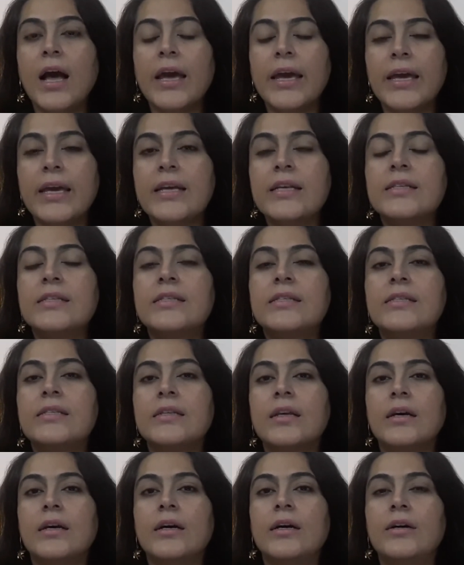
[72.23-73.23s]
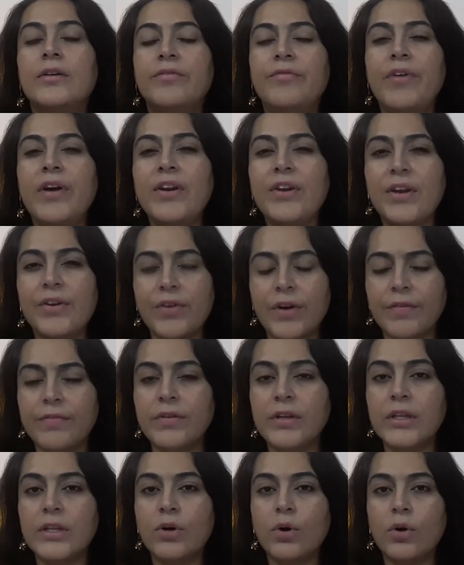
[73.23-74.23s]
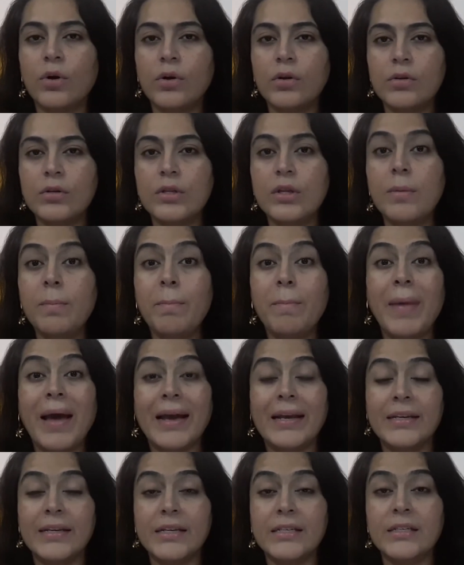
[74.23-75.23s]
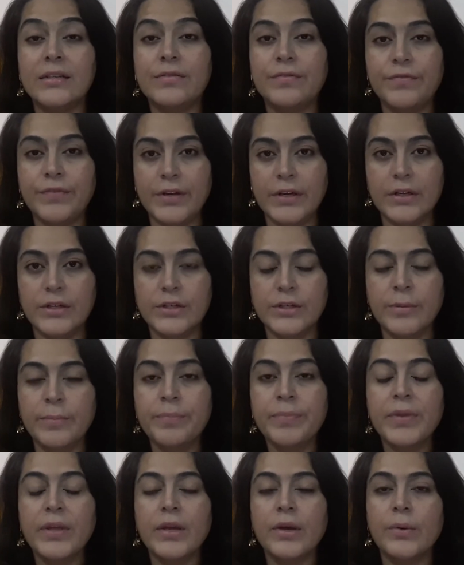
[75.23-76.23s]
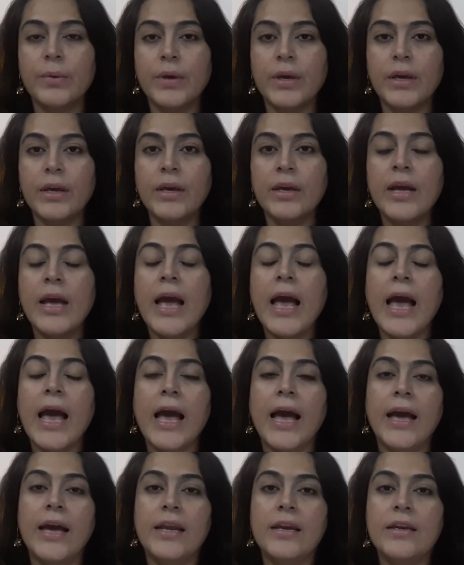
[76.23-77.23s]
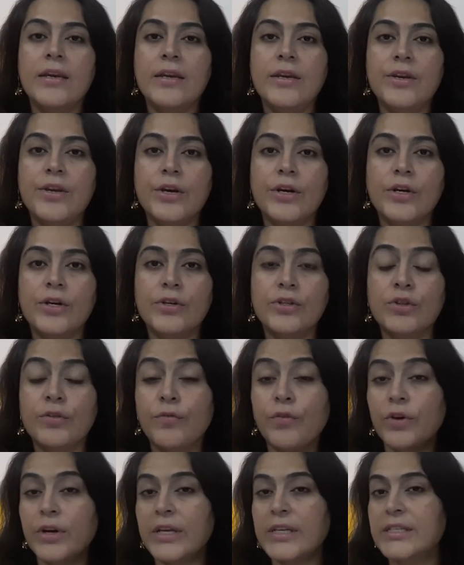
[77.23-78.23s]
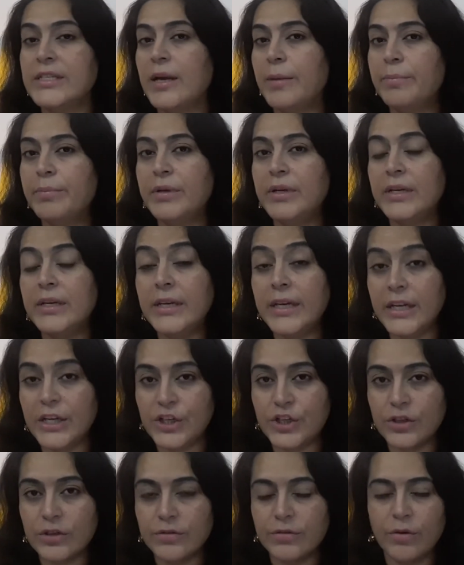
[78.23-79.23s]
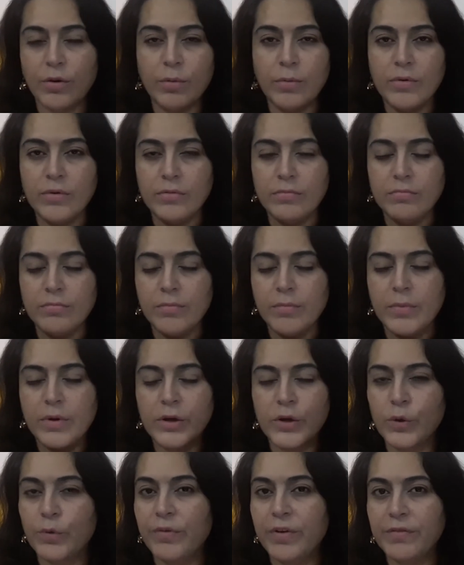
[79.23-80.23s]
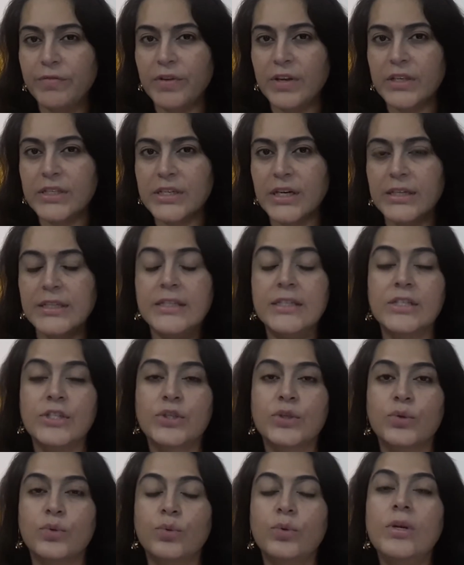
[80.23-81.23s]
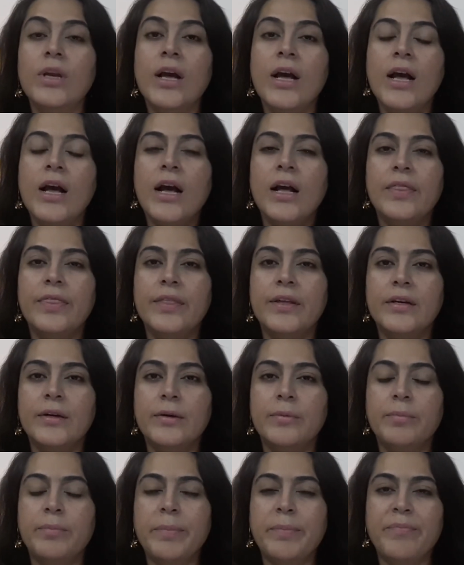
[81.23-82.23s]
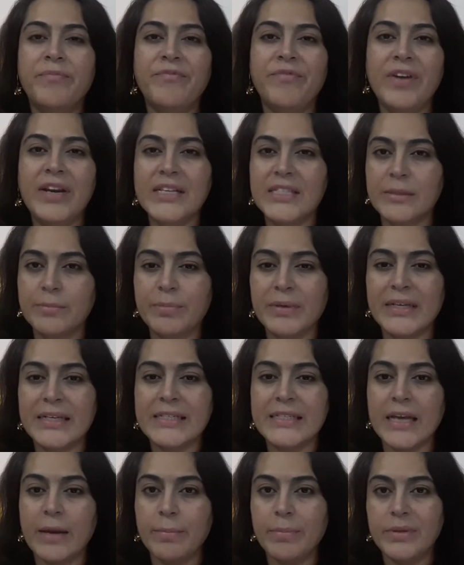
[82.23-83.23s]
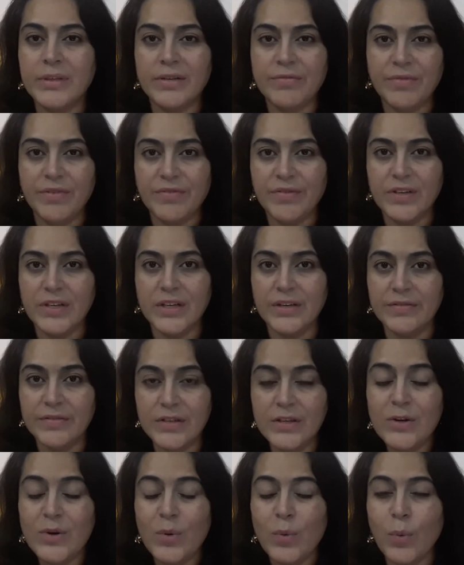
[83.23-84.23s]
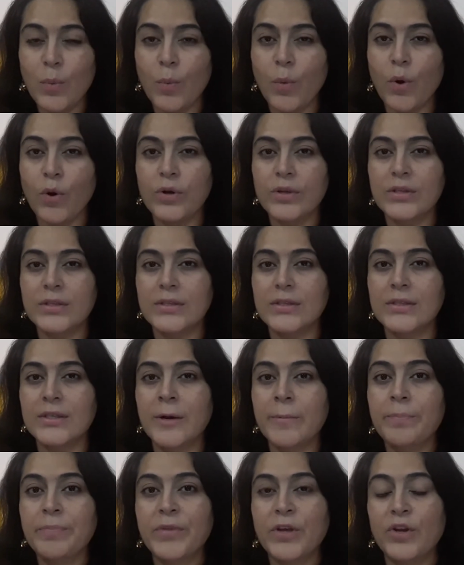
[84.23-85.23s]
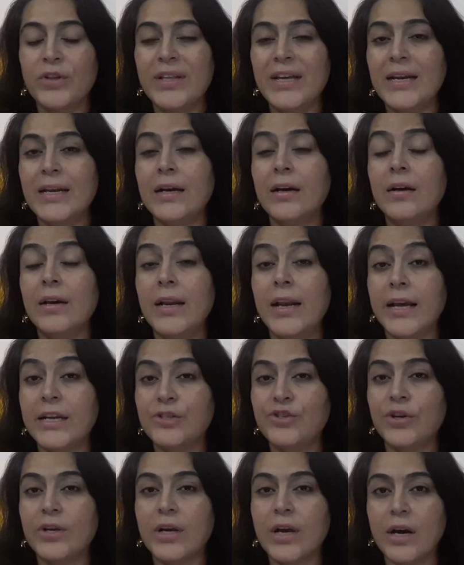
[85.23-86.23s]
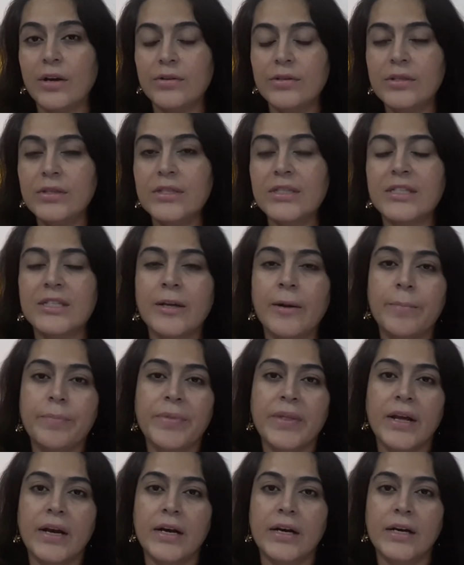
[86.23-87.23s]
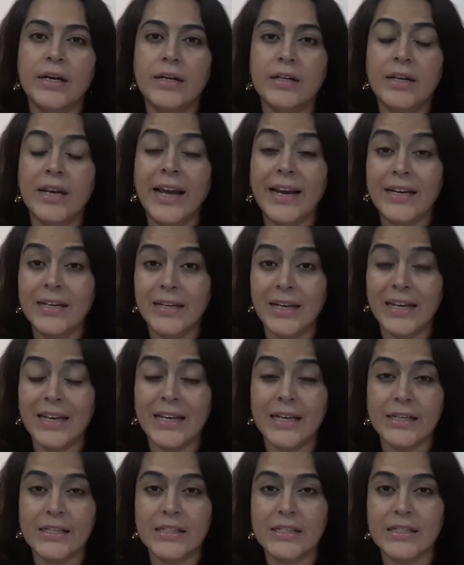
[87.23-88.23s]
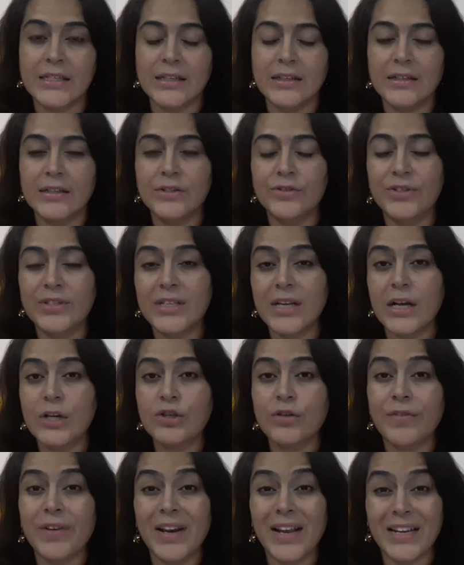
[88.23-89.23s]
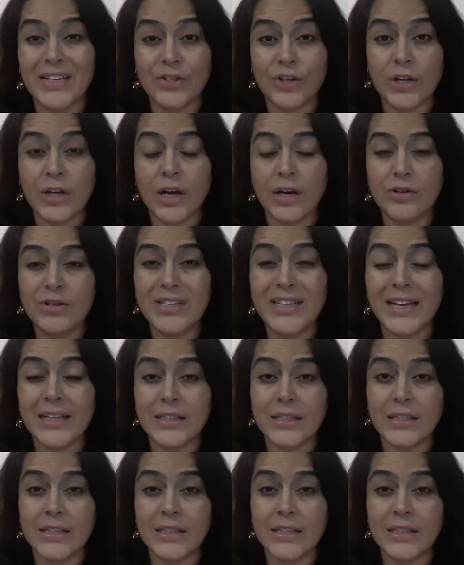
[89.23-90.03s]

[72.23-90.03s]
is very roughly called the magnetic field. Okay, and so for example, in nature, when we studied in school, the very simple example that we were given was there are electric currents. Lightning is a result of electric current